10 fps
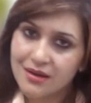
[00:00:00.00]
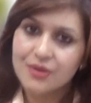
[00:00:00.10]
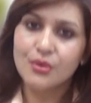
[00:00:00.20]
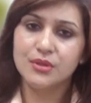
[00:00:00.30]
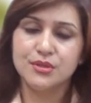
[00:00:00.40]

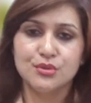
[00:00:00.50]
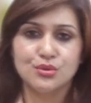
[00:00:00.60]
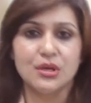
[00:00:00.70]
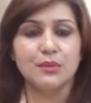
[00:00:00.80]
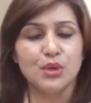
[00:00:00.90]
her also
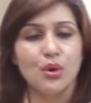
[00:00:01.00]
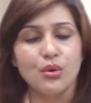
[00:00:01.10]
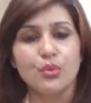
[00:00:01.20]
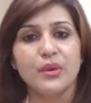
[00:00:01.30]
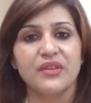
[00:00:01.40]
to come
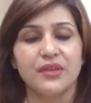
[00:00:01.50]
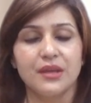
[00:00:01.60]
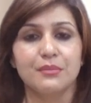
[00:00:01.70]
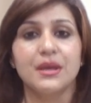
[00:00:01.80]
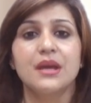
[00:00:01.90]
along with
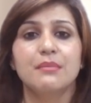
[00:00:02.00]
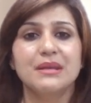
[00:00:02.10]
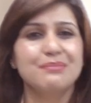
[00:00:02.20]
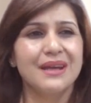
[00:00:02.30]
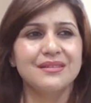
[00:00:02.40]
him,
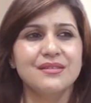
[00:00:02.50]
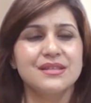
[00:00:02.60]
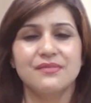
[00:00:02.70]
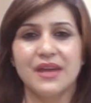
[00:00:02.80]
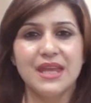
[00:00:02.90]
but mother
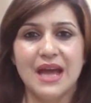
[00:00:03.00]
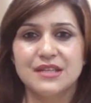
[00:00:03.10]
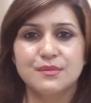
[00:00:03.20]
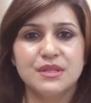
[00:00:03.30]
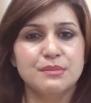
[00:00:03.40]
is very
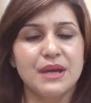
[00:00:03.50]
adamant.